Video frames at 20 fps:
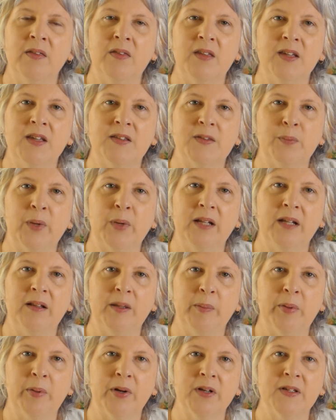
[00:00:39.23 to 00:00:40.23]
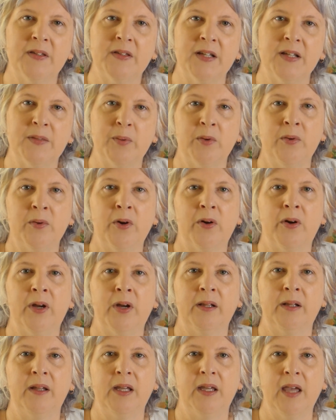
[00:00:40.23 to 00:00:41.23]
this weekly process will not
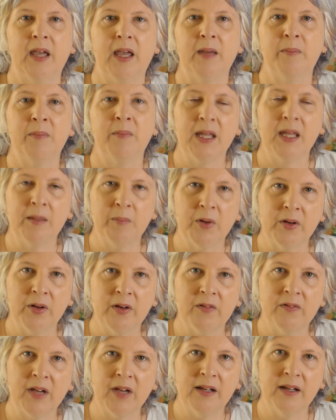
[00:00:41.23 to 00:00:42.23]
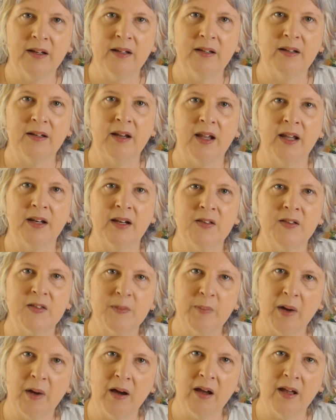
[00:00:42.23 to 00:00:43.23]
only keep me motivated and
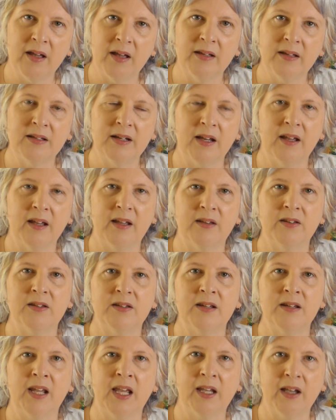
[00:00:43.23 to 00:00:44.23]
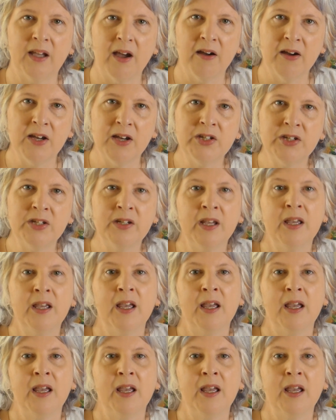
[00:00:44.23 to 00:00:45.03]
inspired and encouraged,